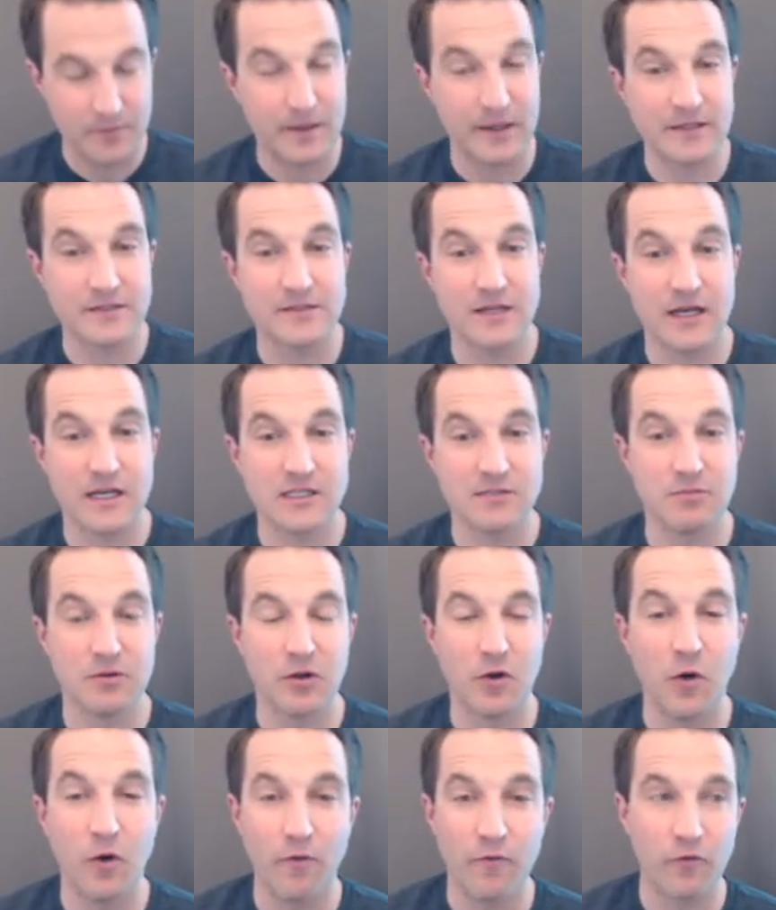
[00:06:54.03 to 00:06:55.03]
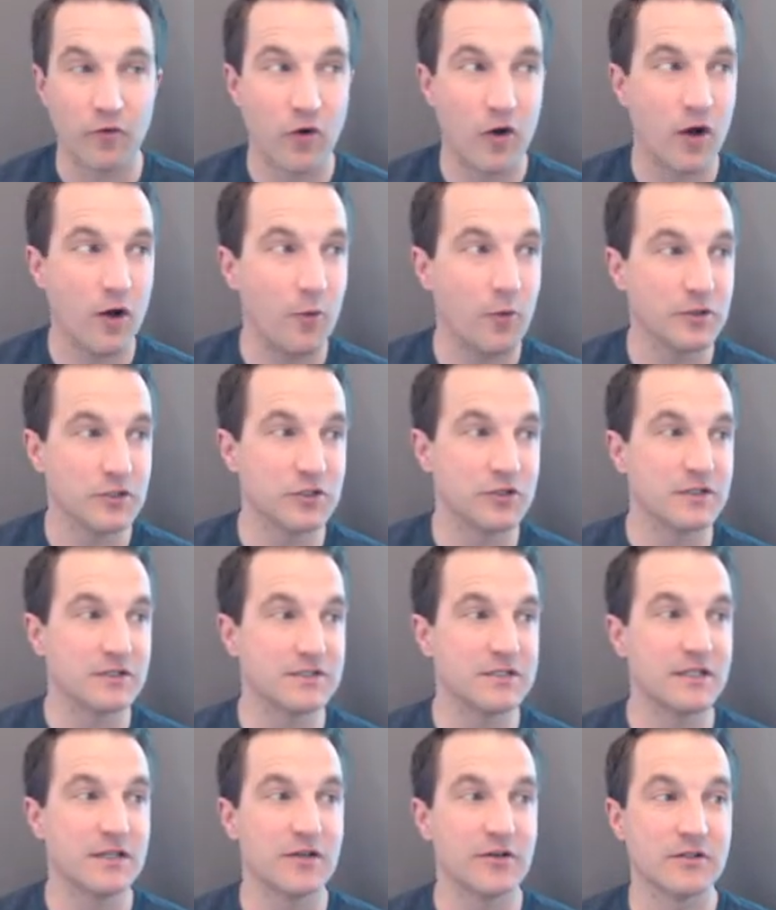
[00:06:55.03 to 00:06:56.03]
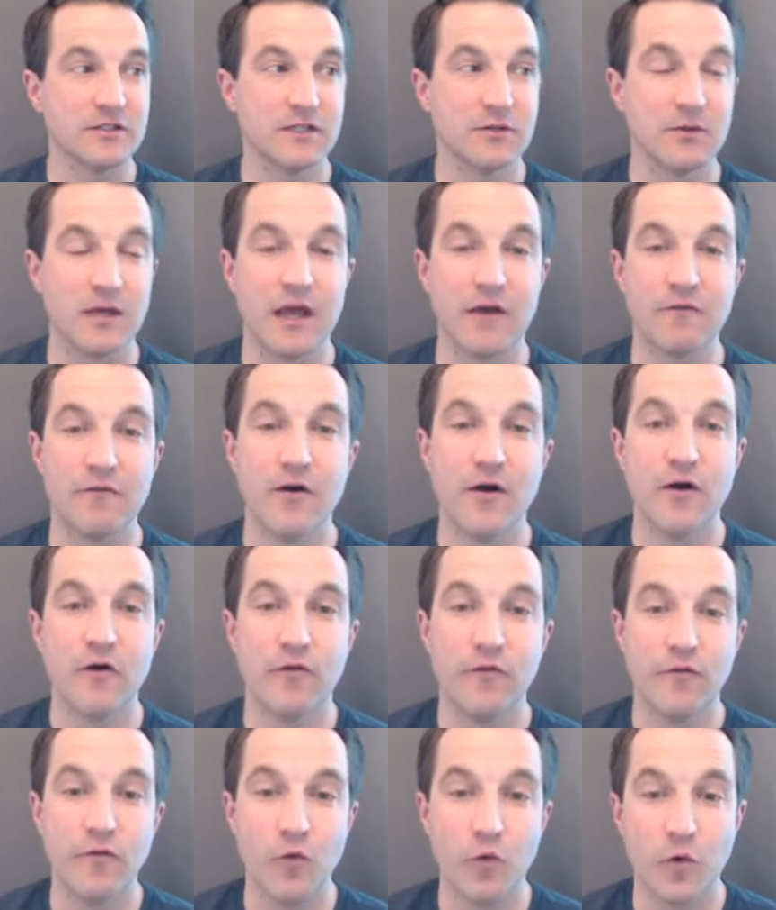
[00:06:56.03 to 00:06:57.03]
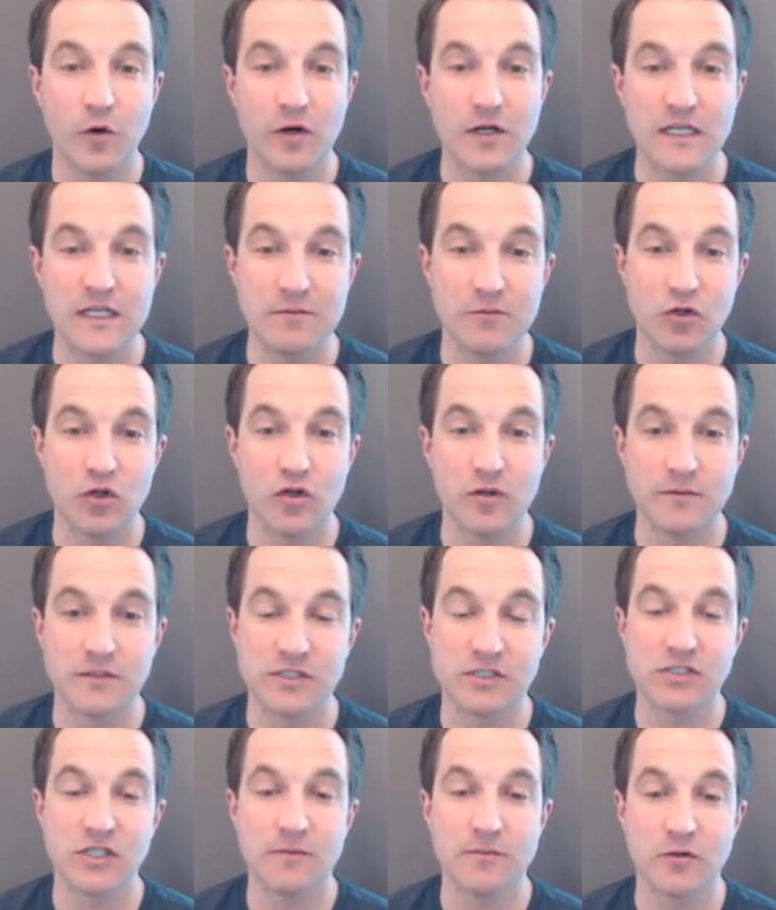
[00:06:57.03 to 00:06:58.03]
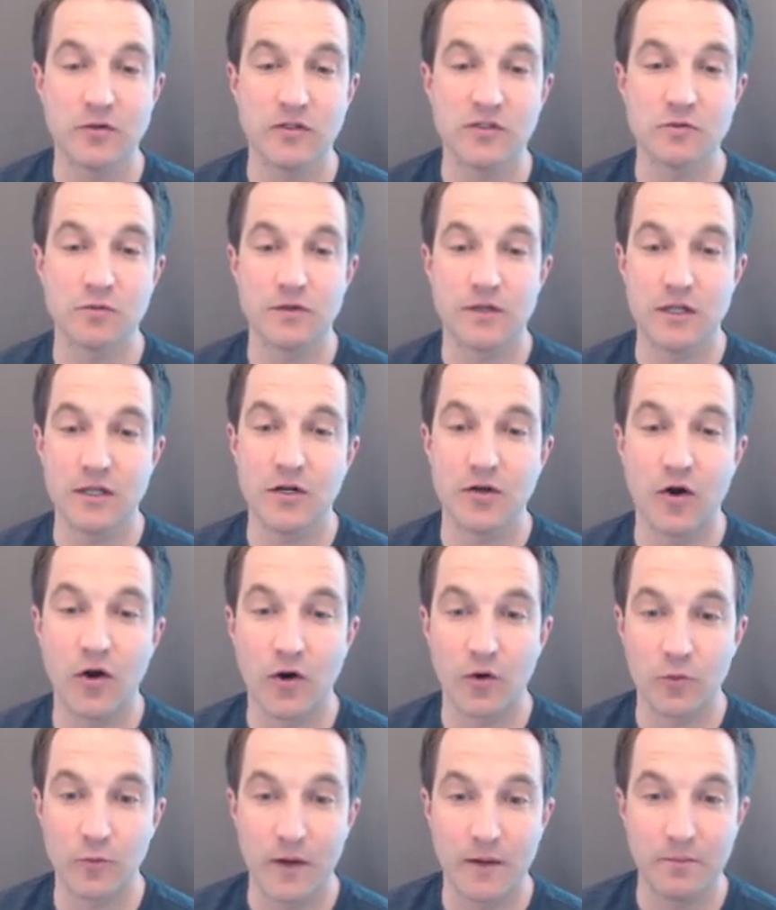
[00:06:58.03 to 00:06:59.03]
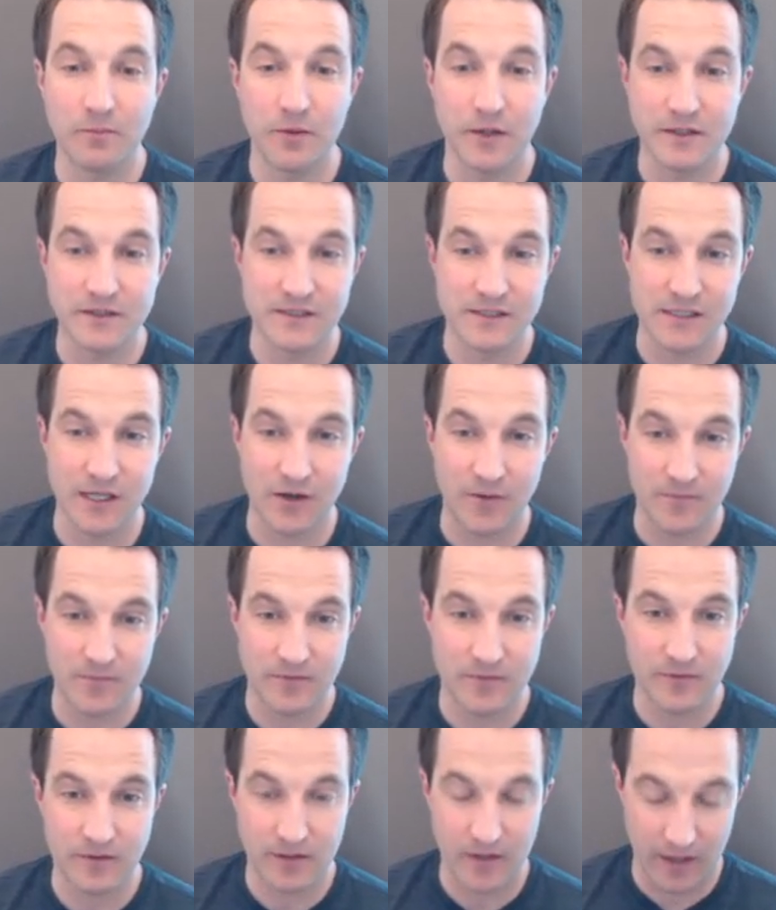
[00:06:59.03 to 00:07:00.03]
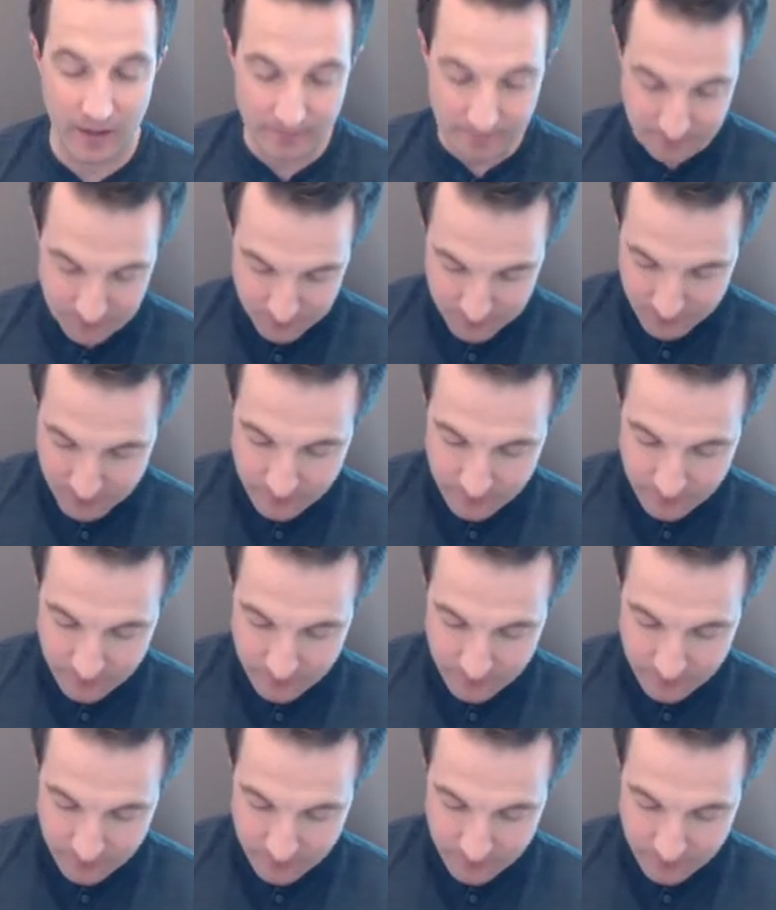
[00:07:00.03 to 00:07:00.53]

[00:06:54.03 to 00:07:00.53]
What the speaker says: the best size, but overall what you can see there is that we have 4 hemoglobin subunits within our red blood cell. Okay,